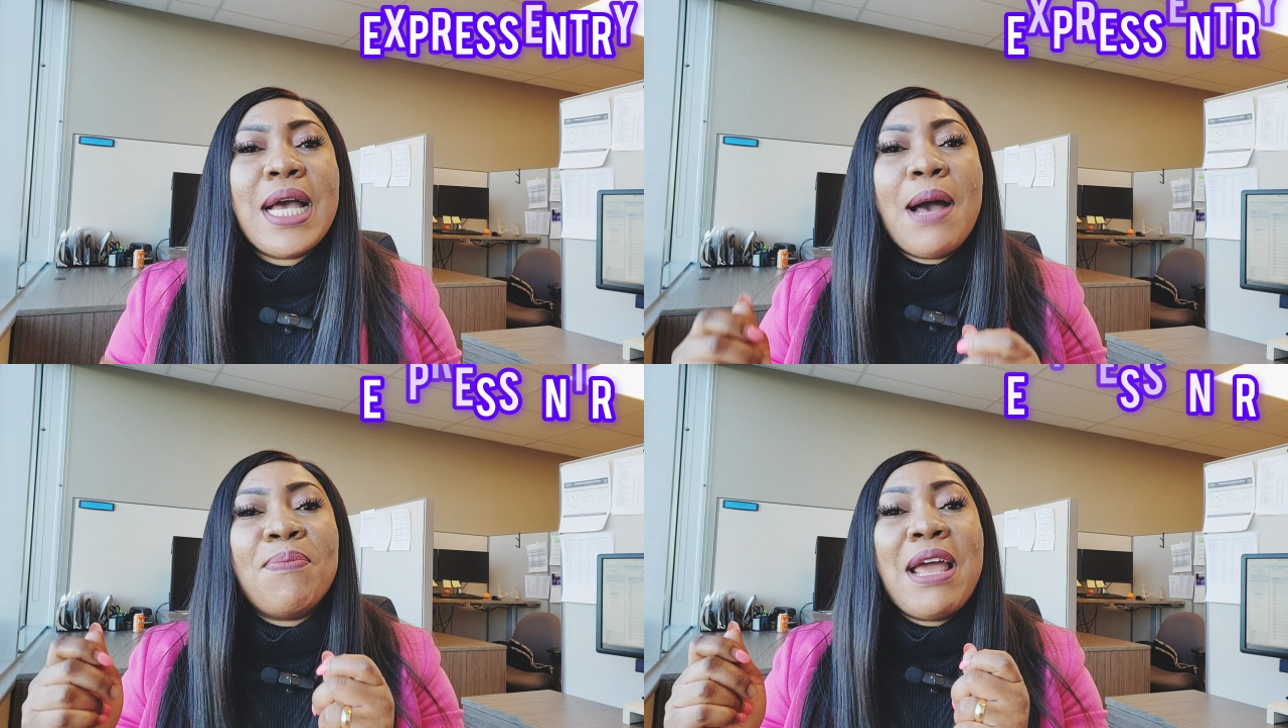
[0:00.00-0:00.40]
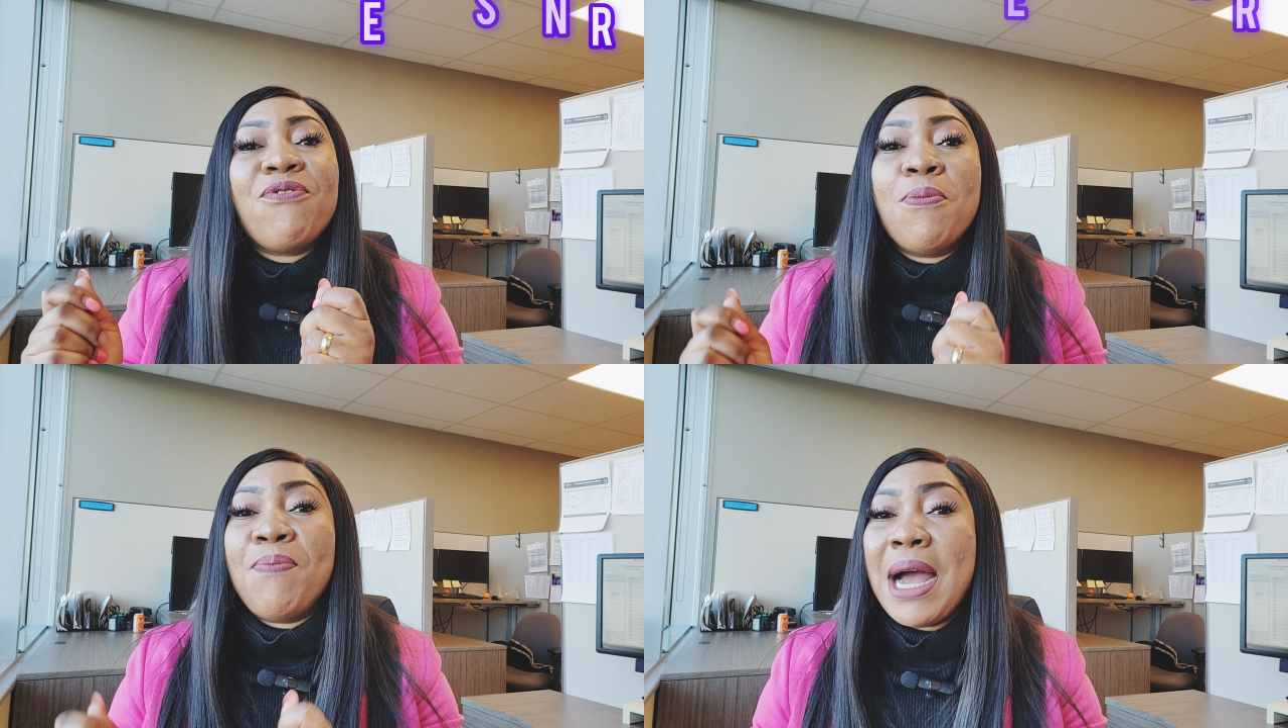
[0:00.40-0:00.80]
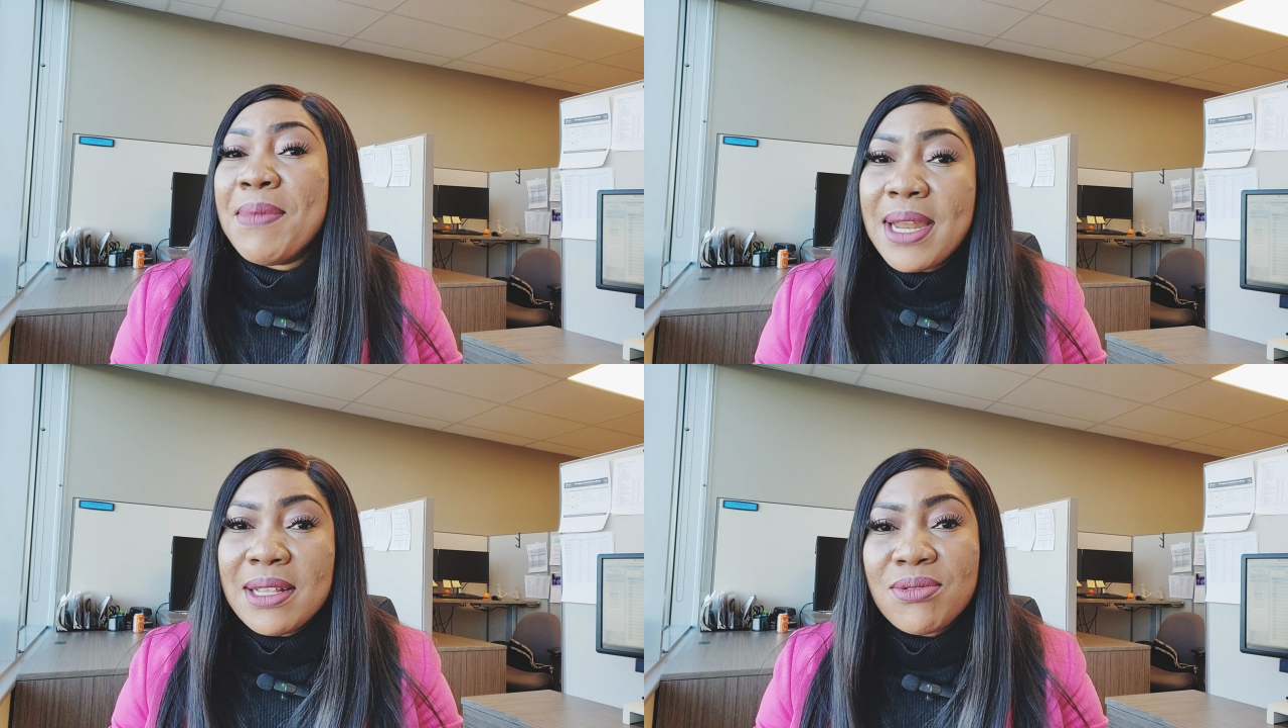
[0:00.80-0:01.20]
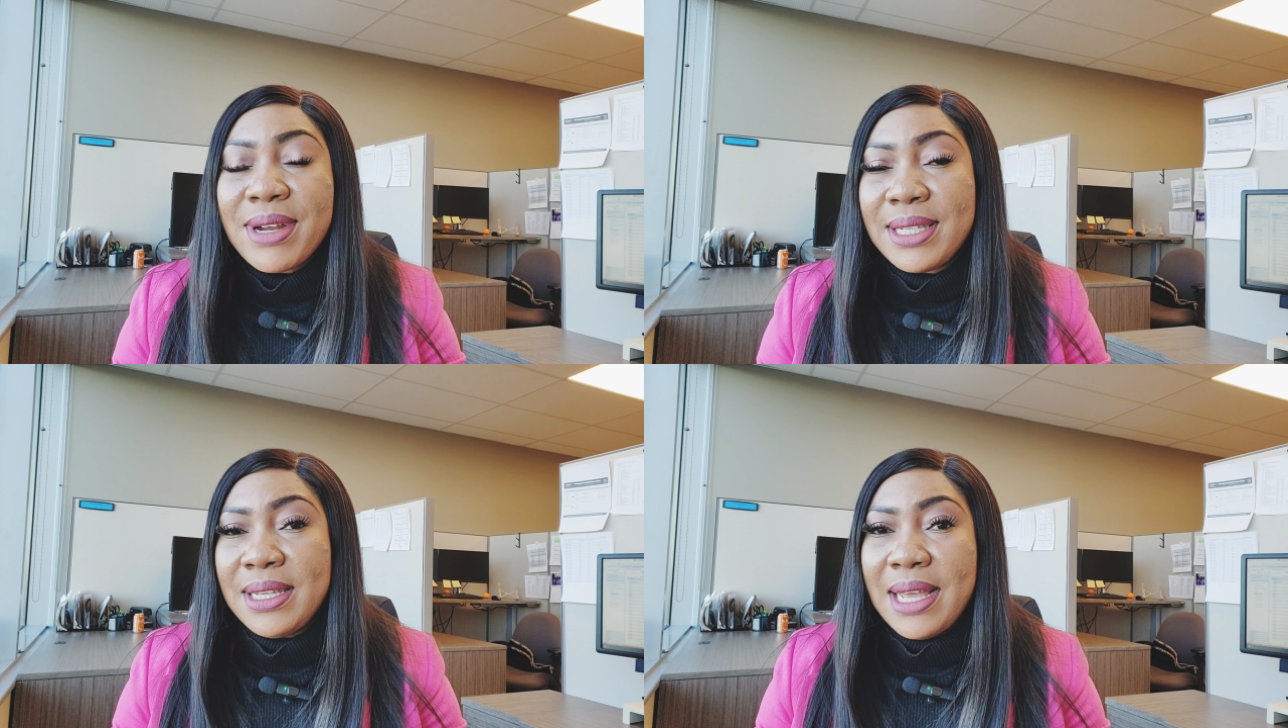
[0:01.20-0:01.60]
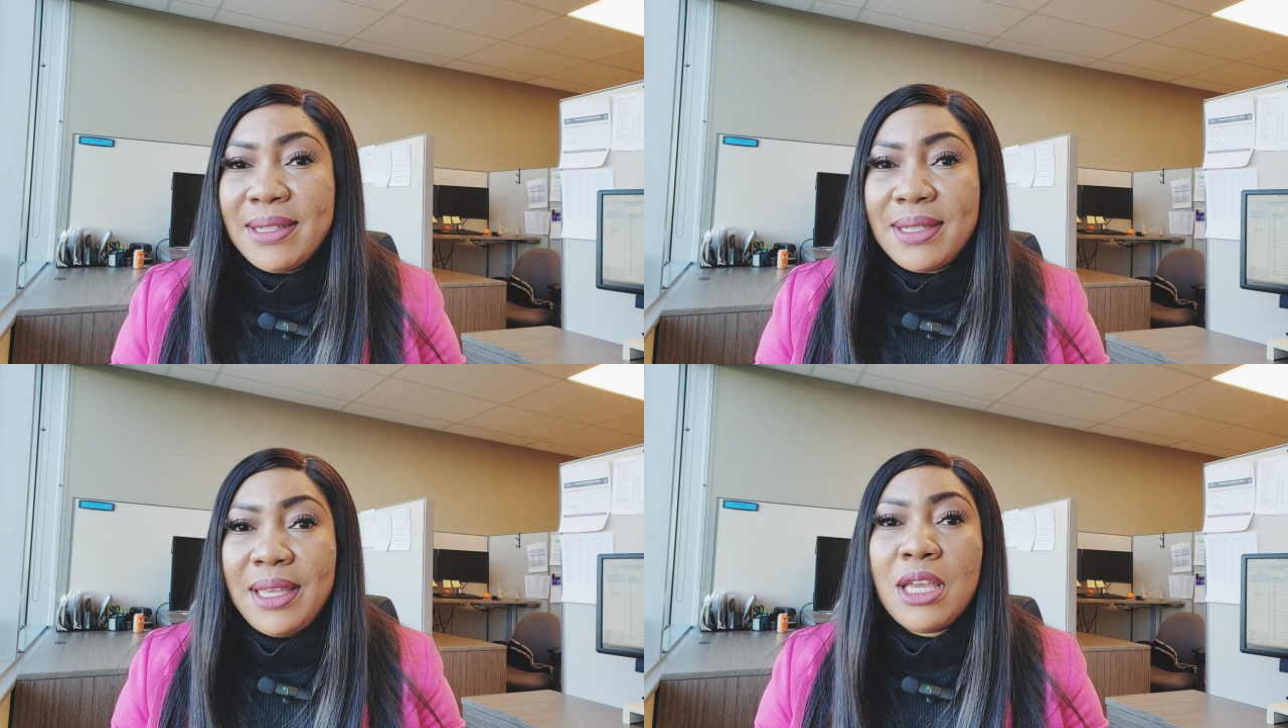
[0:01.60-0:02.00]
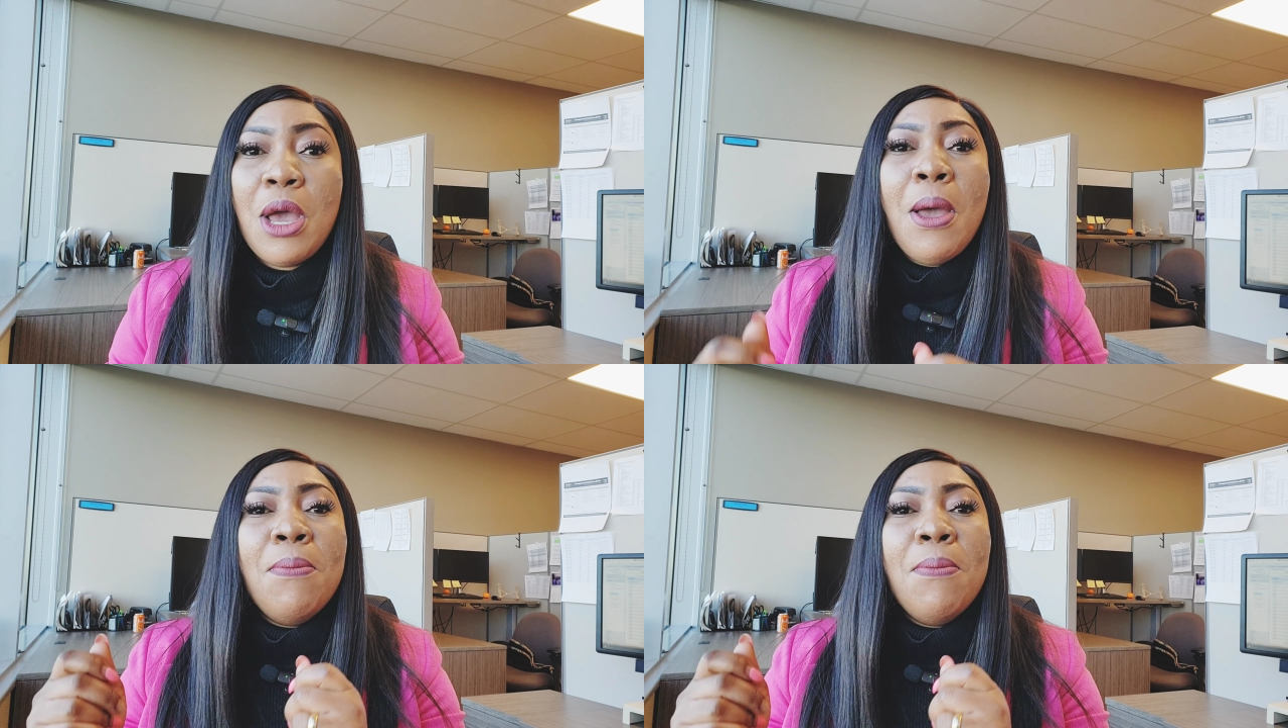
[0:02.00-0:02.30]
to apply for permanent residency